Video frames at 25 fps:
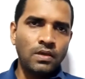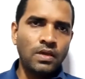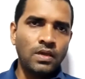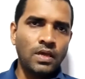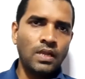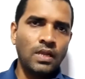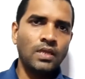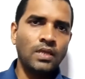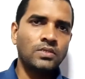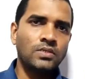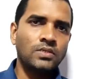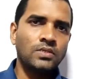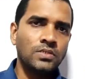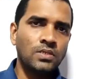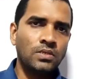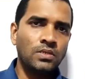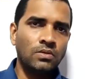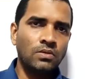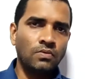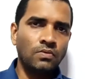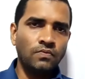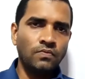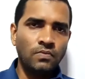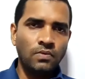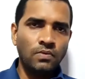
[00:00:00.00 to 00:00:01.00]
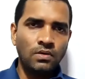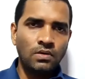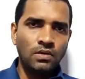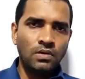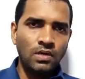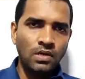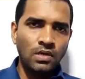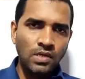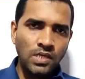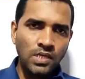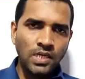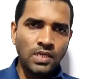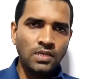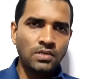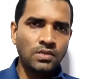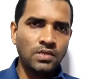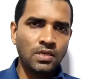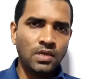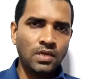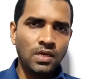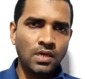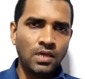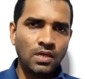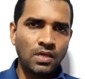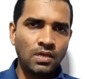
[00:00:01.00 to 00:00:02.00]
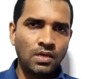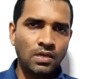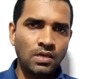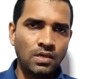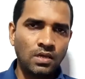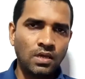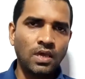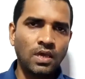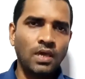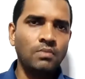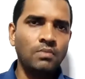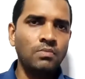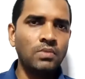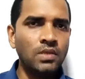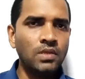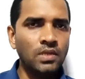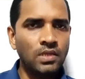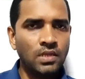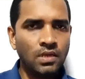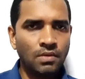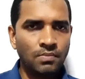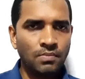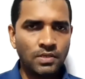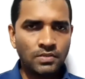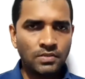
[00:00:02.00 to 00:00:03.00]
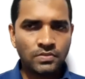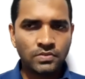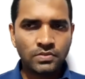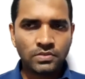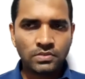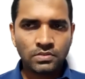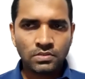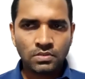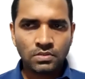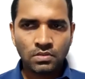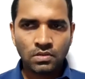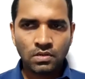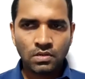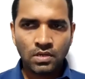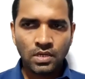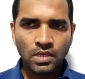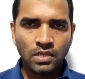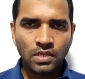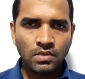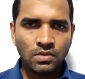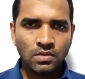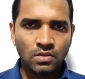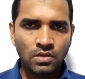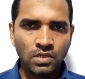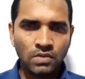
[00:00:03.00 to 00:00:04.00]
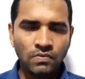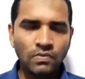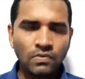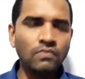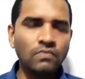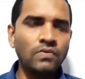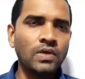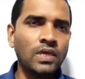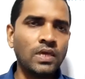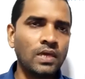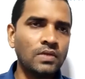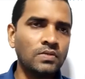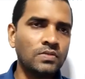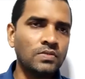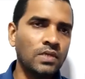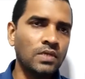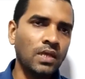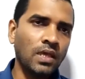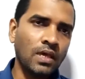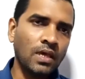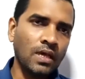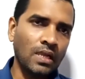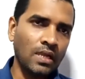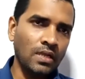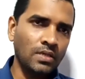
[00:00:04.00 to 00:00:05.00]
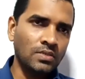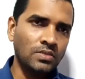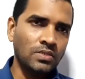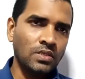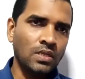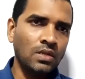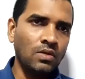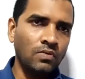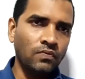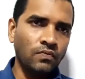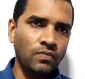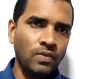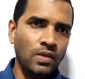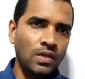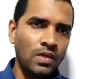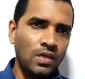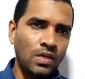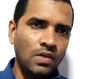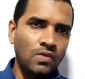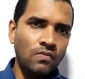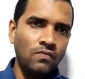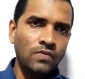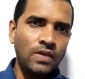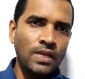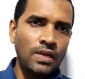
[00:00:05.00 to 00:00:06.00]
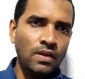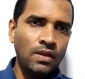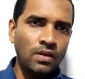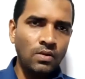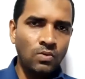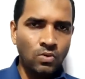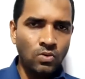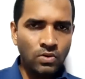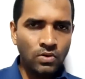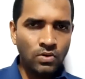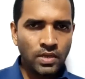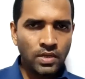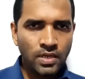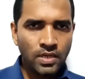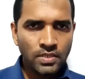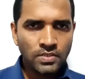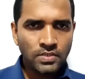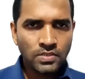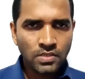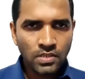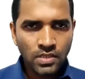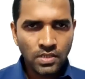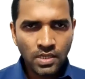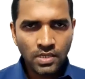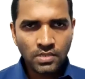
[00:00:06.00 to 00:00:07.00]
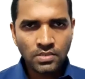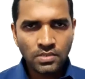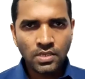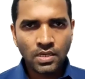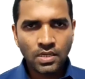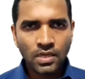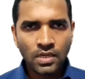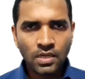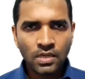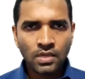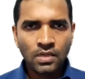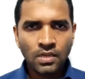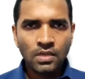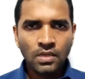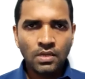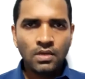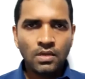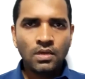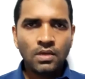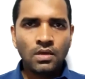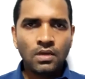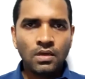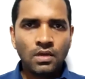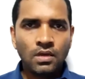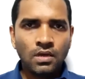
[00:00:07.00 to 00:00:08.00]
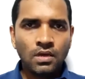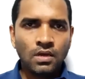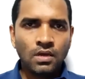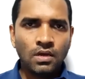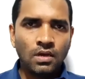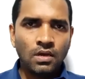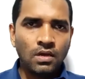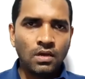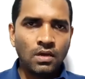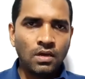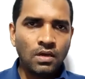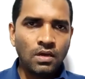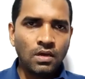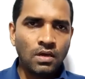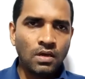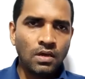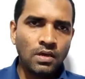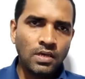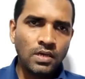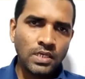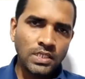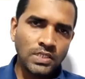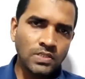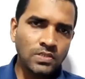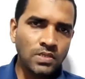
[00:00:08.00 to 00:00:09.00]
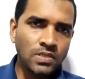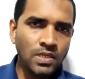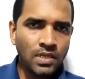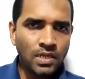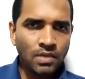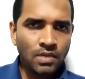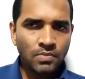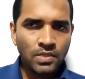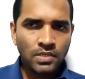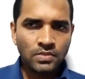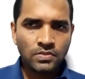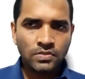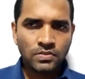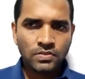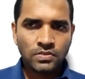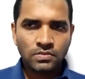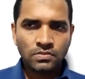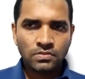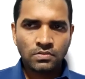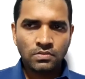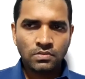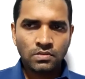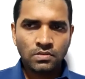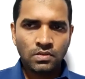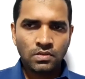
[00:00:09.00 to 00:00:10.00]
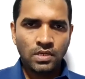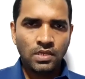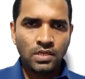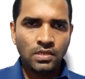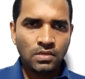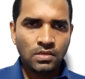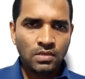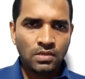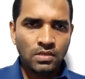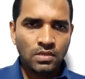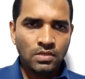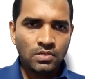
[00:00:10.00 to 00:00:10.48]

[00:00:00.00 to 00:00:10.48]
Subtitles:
Collection of data can be database, right? Even we can say collection of well-organized data is database, right?